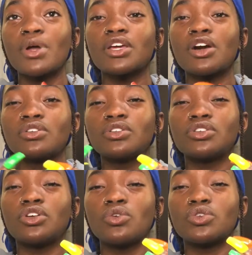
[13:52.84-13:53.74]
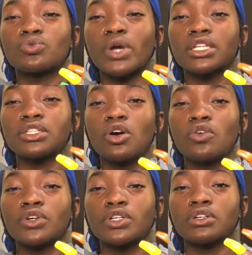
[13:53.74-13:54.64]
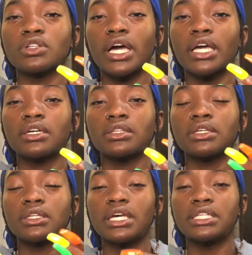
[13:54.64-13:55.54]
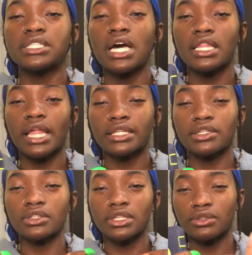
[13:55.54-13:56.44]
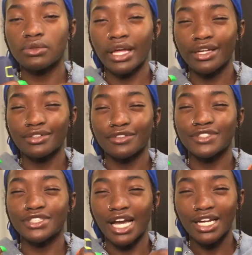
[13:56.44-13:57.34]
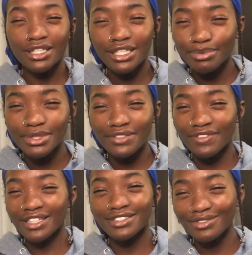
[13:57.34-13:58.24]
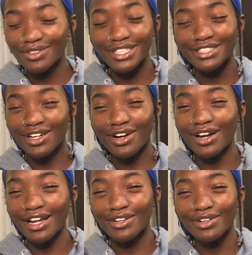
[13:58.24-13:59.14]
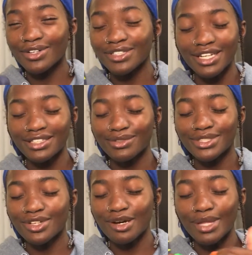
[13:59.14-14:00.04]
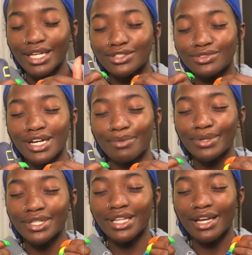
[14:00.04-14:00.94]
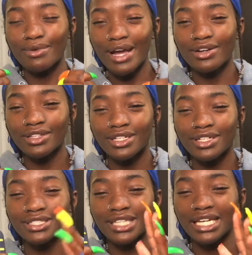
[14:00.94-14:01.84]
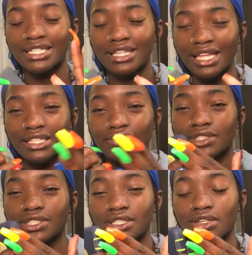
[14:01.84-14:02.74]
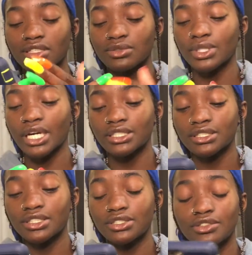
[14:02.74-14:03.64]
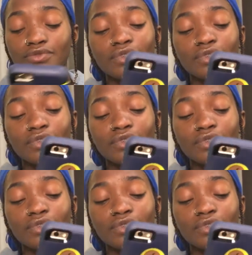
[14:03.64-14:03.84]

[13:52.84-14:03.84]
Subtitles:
go directly over your like the inside, like your vagina lips, if that's what it's called. I don't know exactly what it's called, but like do not put it like right on there, because that definitely is gonna cause a reaction in your